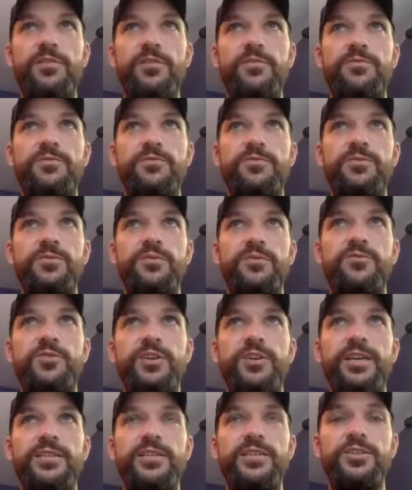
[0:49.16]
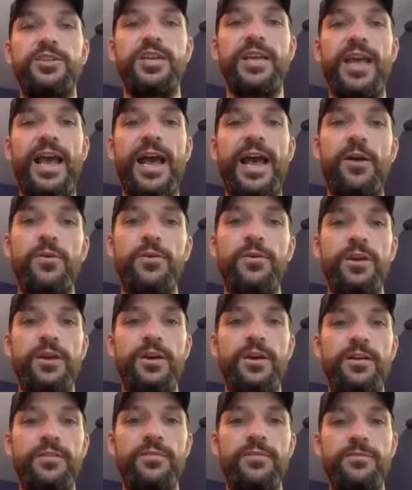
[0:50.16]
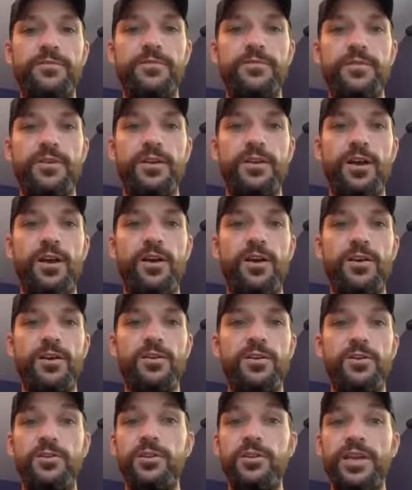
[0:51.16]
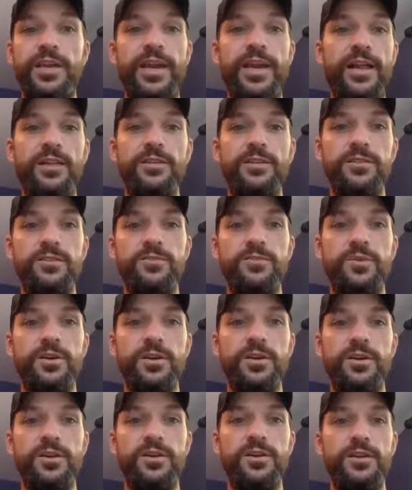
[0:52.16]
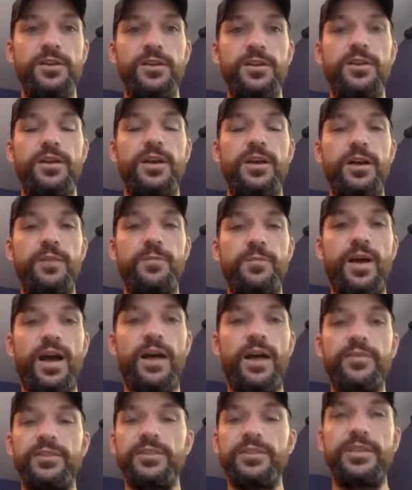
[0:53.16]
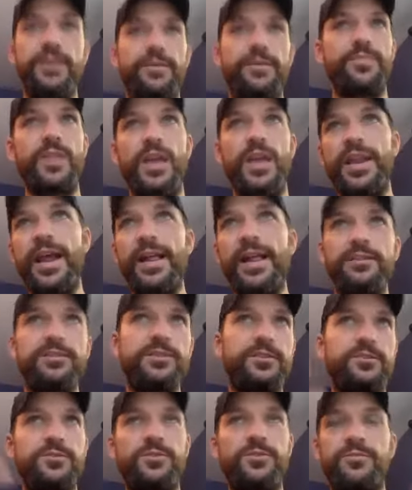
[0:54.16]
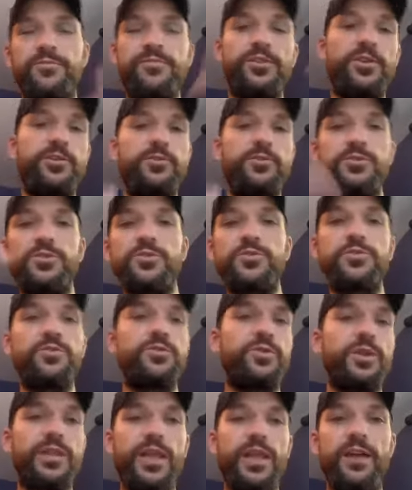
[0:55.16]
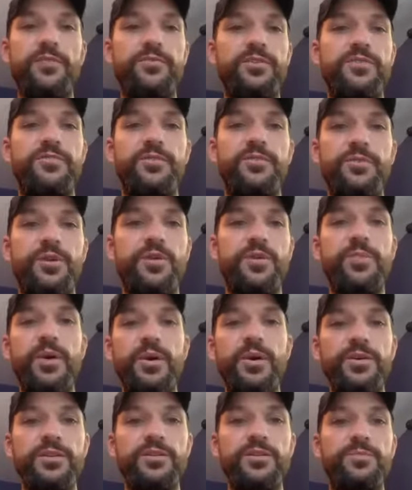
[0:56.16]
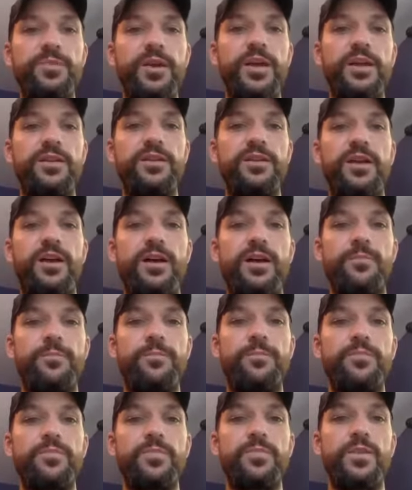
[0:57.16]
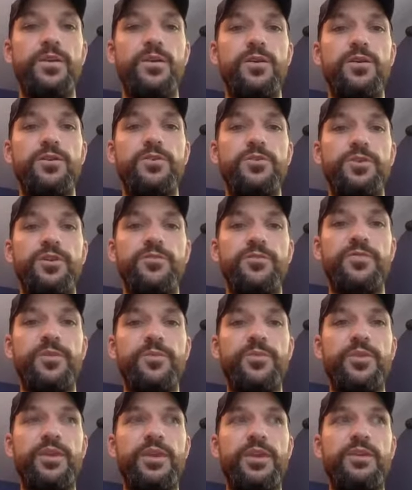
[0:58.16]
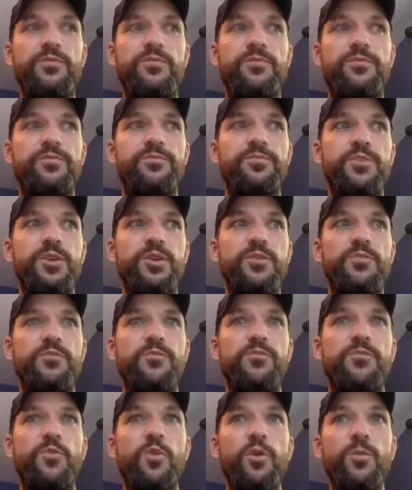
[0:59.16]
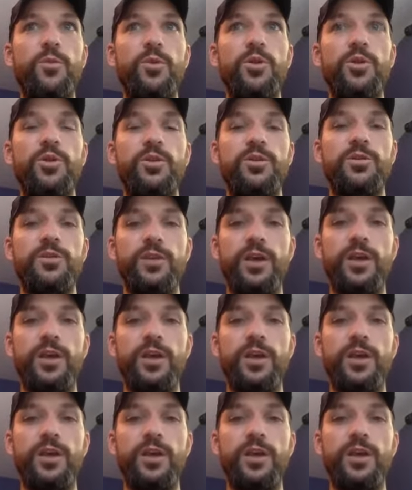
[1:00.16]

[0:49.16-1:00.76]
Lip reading: sort of transitioning out of our early analysis work. Obviously, analysis sort of flows through a lot of different components, but sort of from the formal